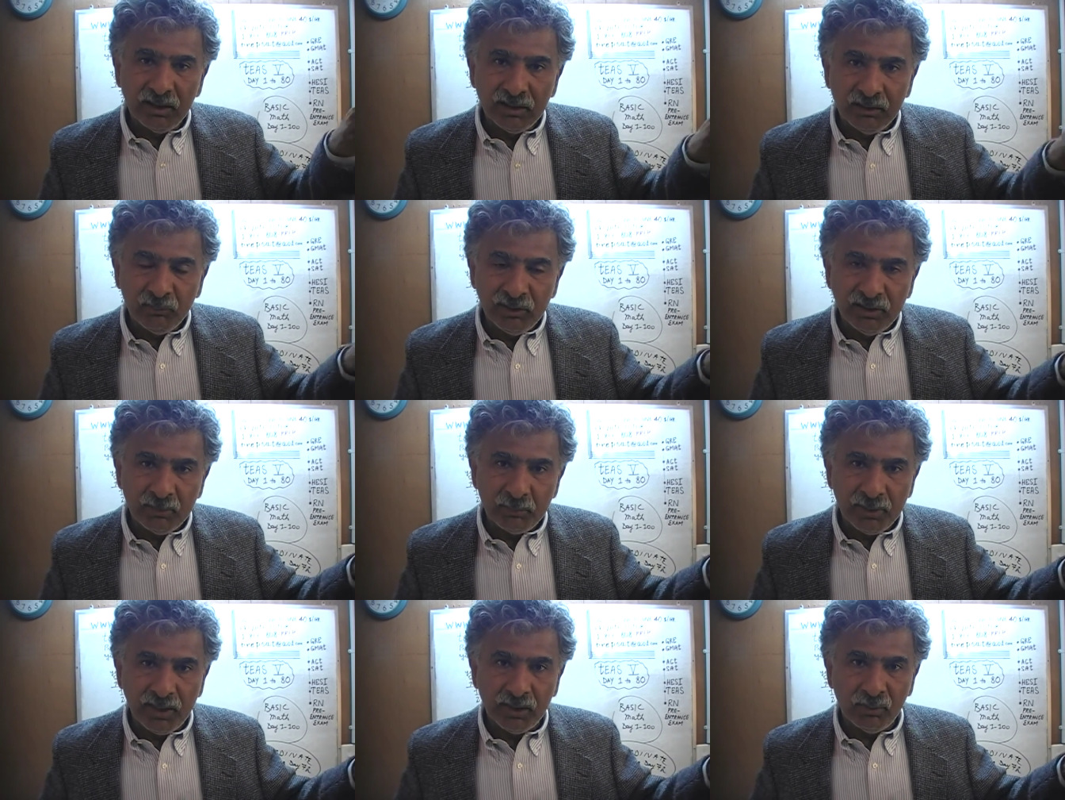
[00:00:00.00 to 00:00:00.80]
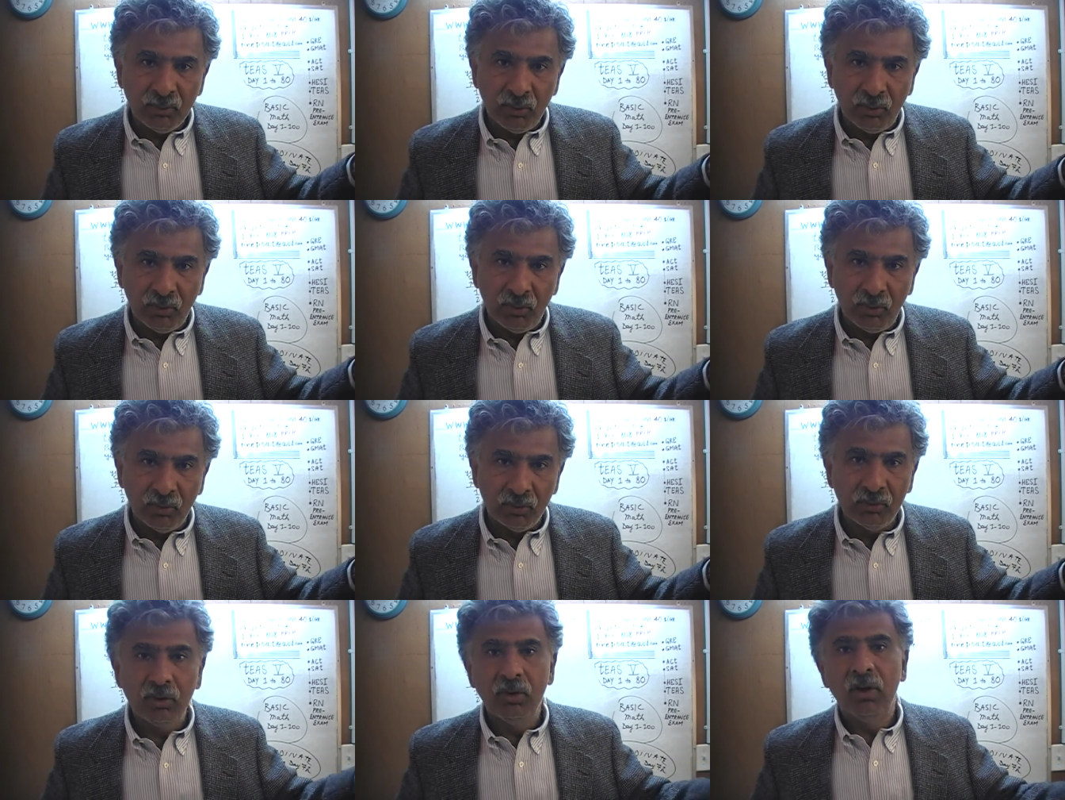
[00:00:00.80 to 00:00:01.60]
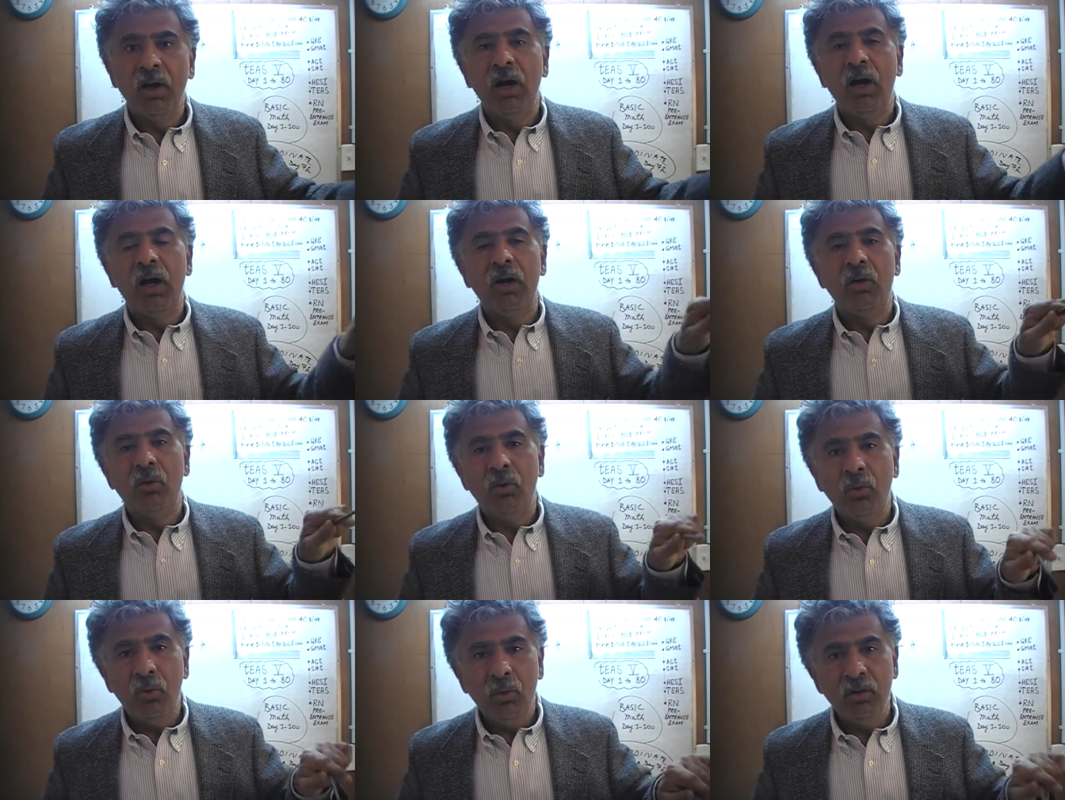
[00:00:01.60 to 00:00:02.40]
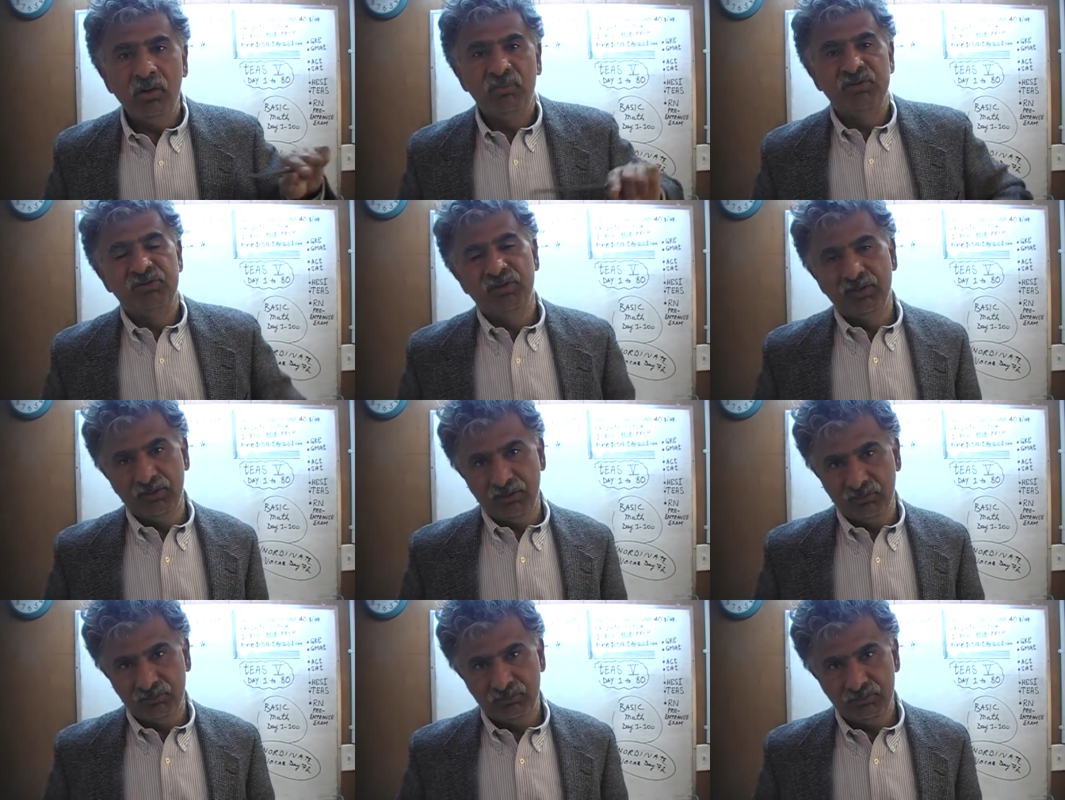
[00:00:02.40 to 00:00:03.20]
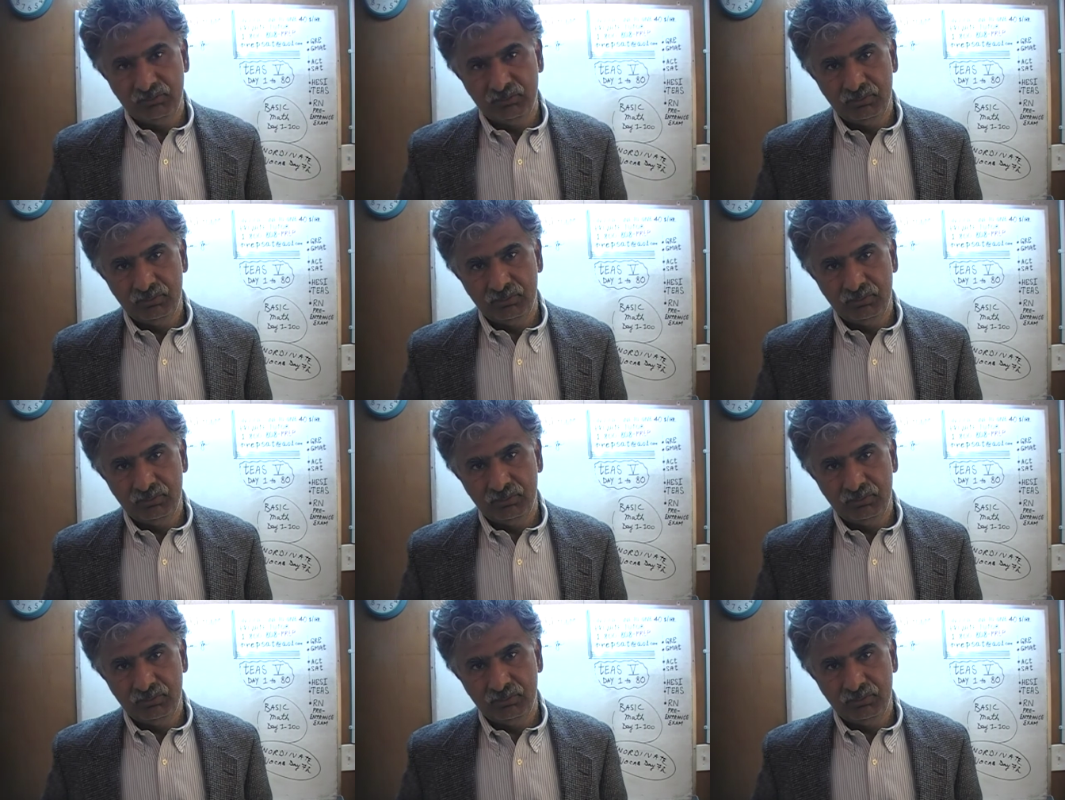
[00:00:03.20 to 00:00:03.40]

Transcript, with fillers: will depend on how old the machine is.